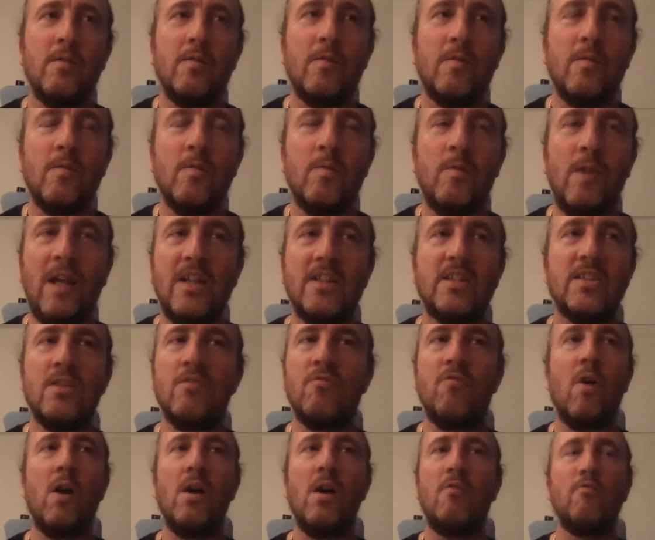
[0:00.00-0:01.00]
that's the
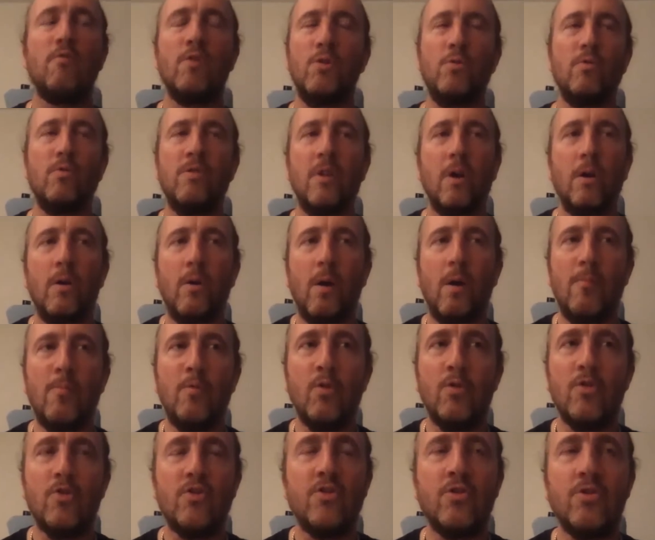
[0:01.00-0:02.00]
right route, though, I'm
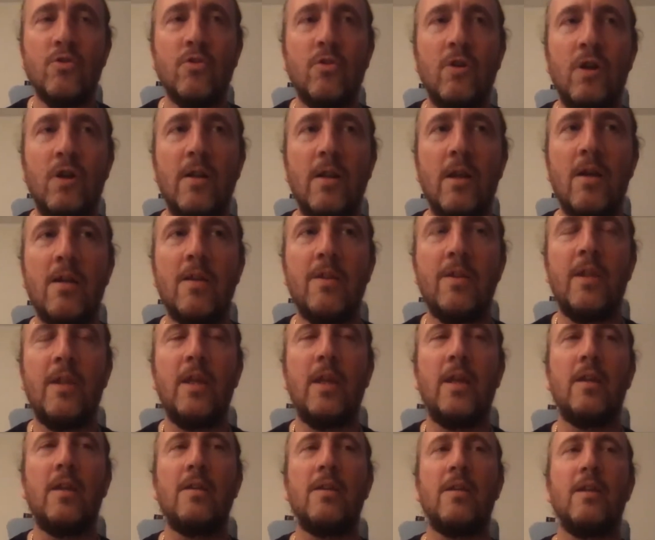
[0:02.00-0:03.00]
not sure. I
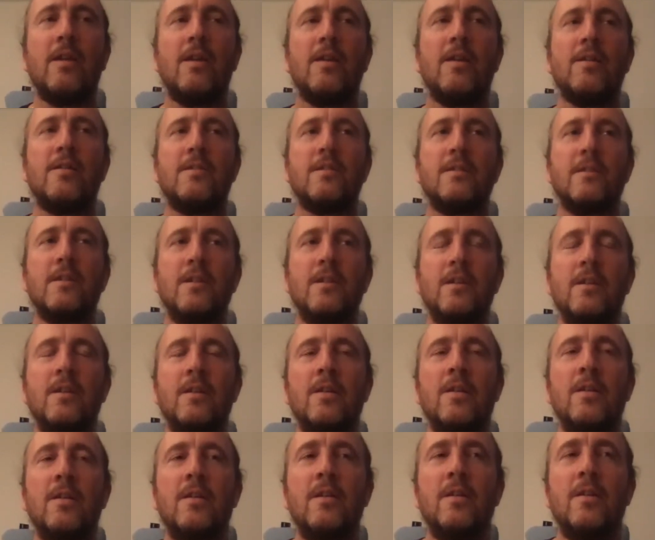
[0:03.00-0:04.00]
think that
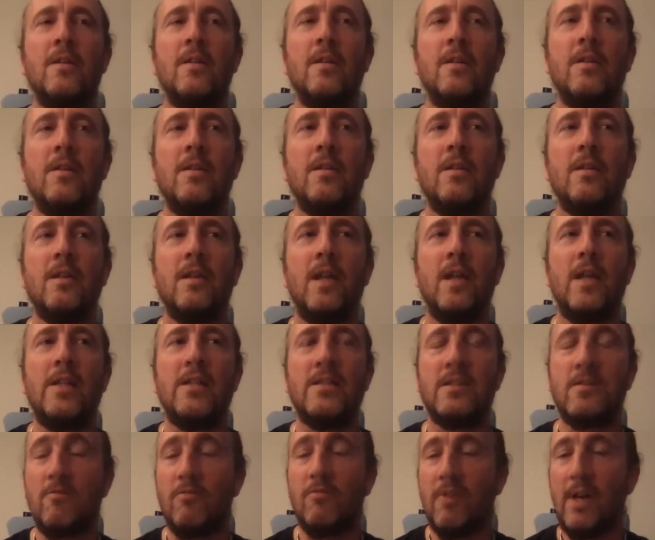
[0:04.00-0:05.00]
it's
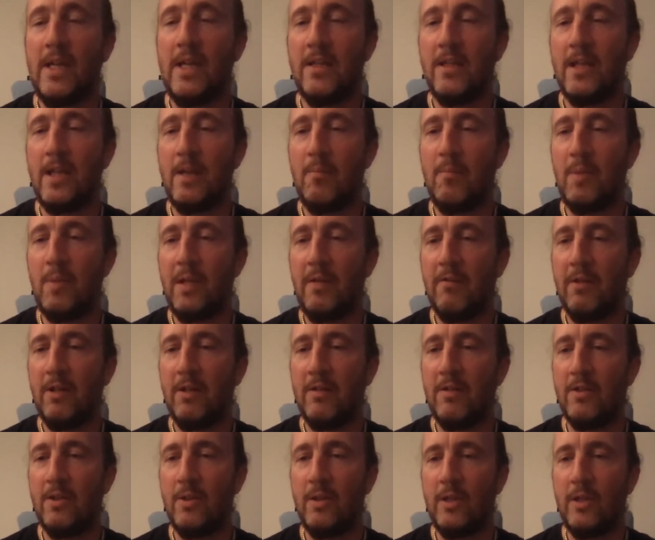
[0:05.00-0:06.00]
great that Imperial are
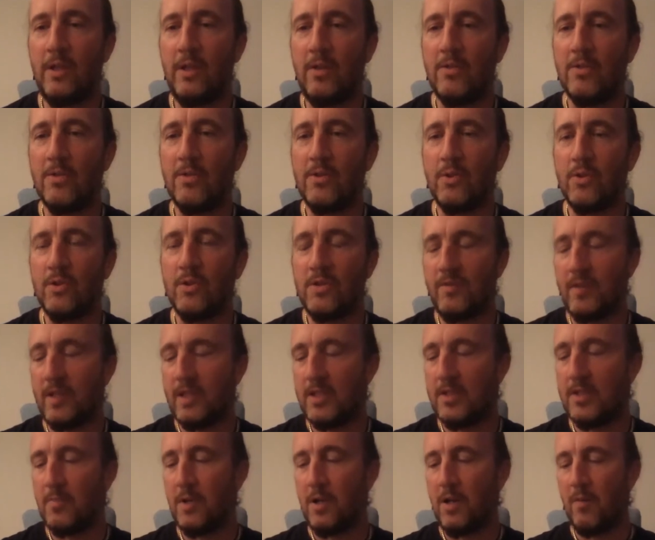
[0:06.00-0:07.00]
doing those sorts of
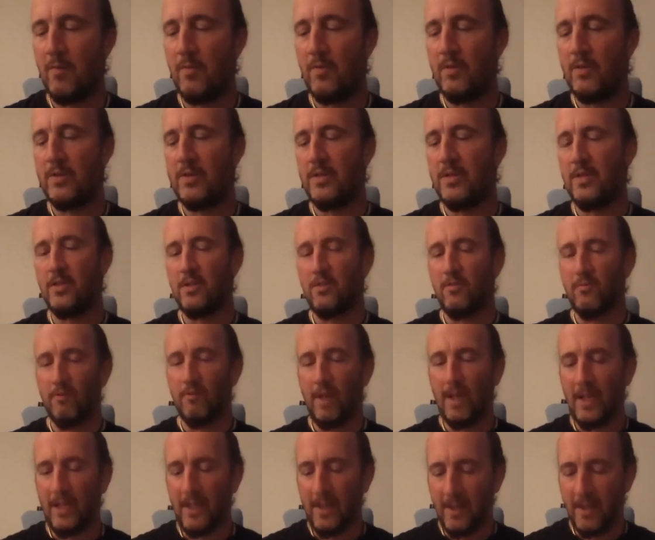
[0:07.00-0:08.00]
experiments. It's
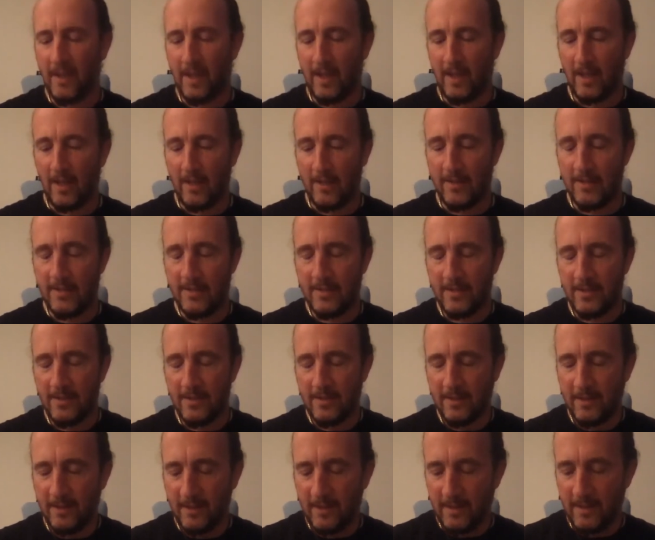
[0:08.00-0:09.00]
great that
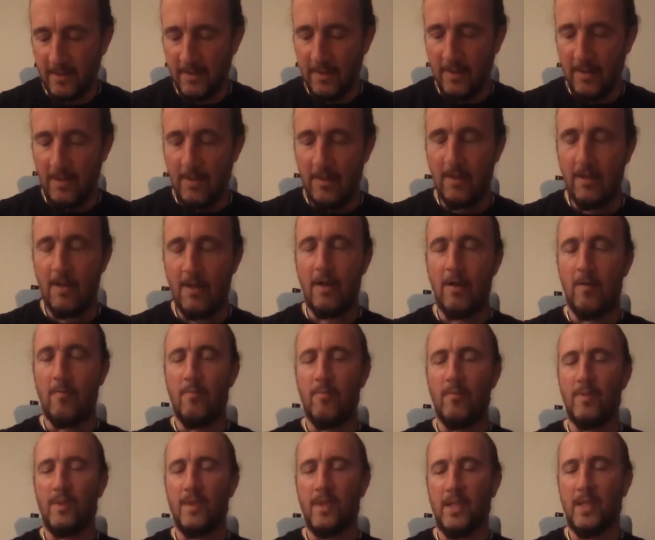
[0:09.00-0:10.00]

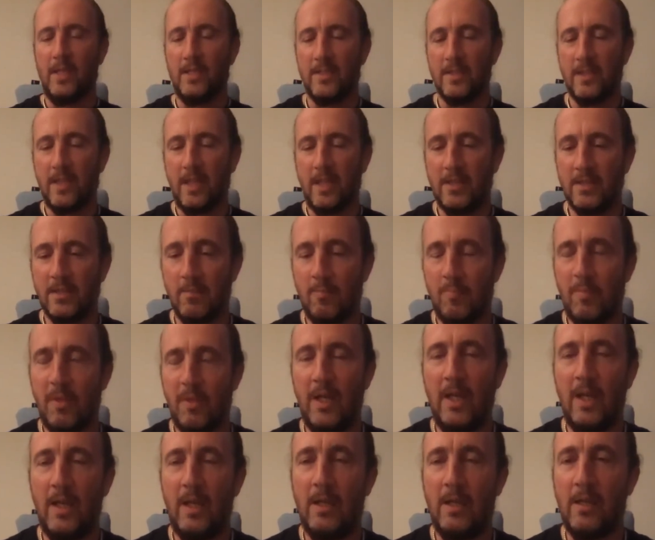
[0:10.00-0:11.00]
these things are
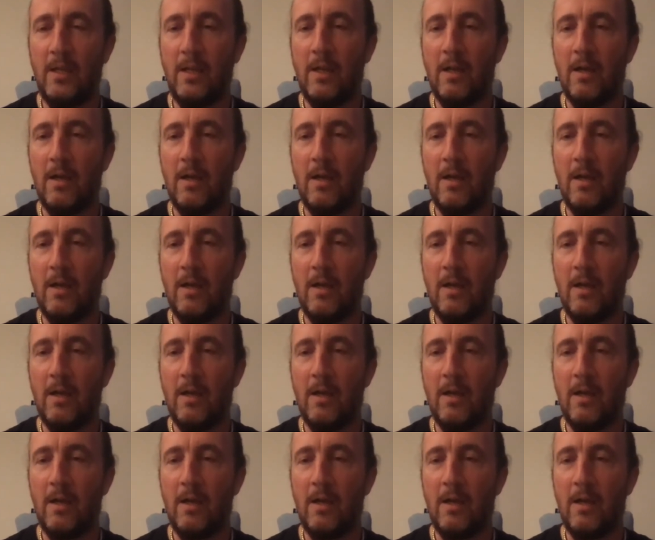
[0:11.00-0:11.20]
being